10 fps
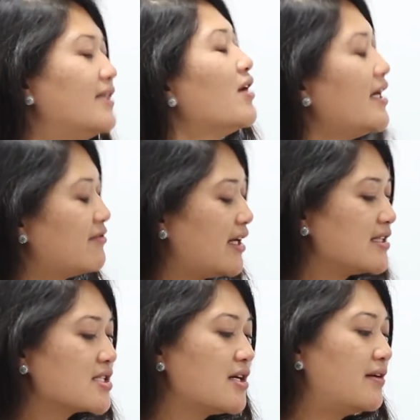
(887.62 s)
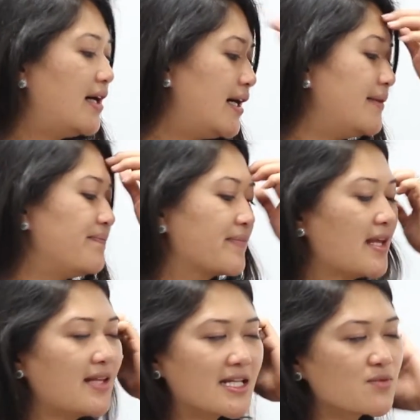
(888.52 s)
Right. So
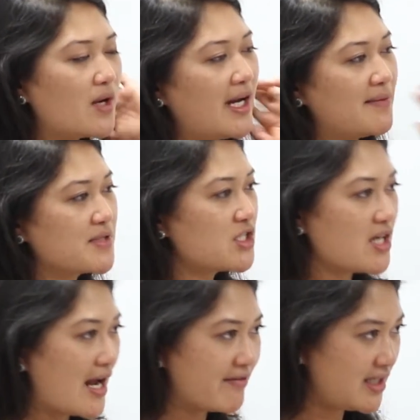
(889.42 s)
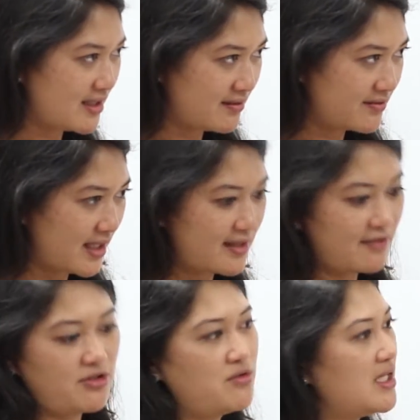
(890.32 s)
that's why I'm such an advocate of, like,
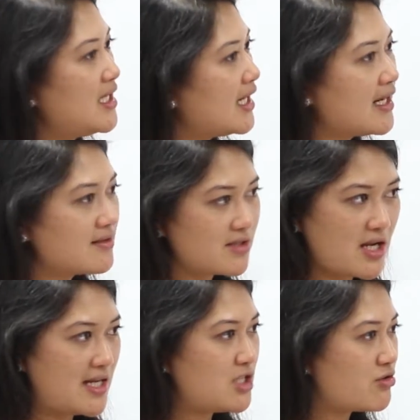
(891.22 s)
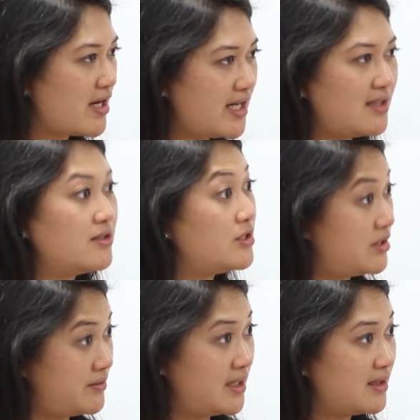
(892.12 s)
if you can get out to any training,
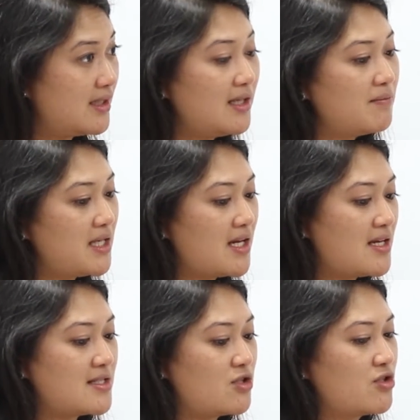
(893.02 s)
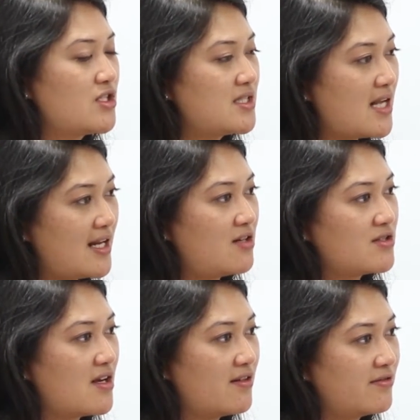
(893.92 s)
do it, because you're just setting
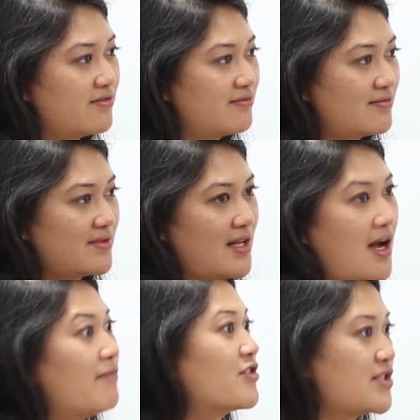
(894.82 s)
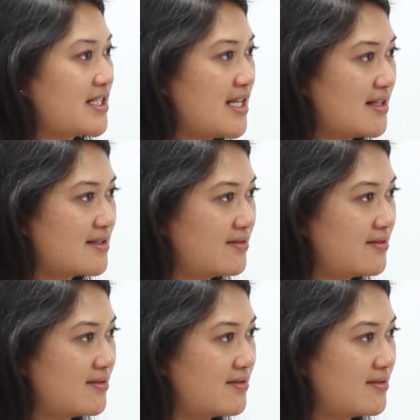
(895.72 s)
yourself up for success.